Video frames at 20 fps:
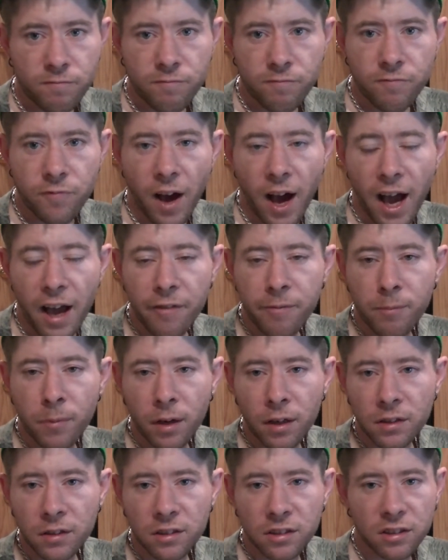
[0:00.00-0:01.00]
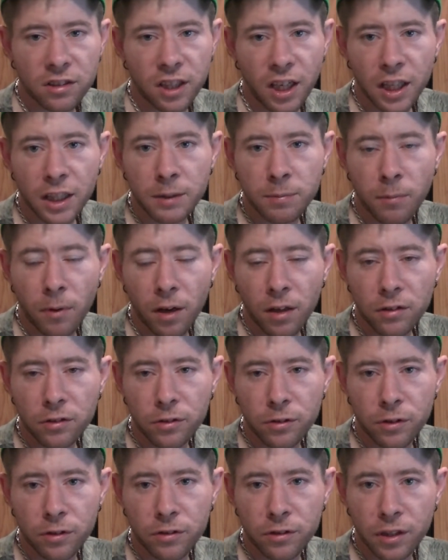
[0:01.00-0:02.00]
5 months, 6 months,
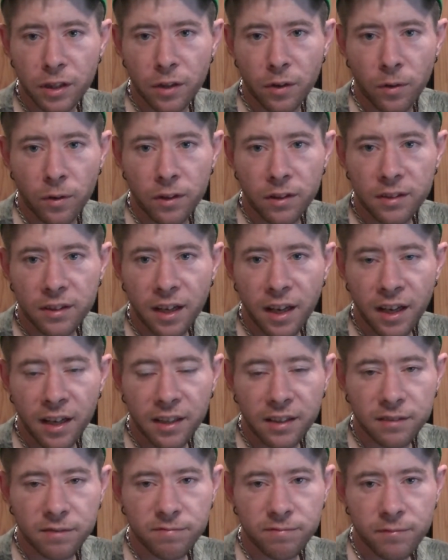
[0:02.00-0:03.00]
or is it going to take